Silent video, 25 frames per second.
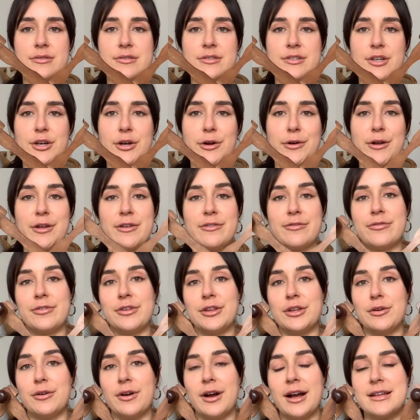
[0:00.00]
So if
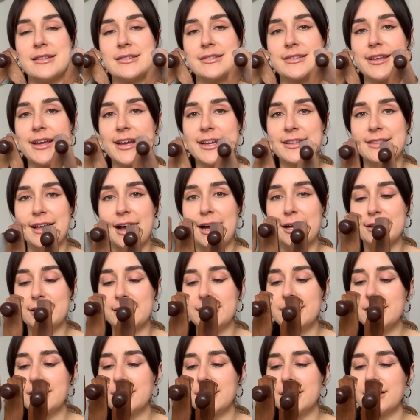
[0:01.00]
you guys like that
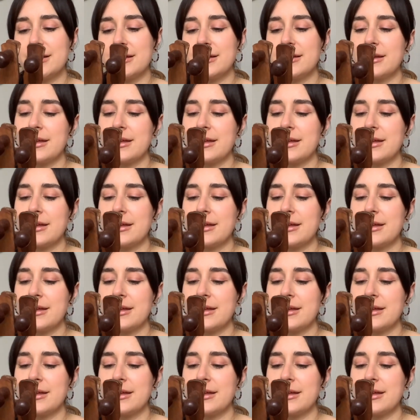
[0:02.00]
look,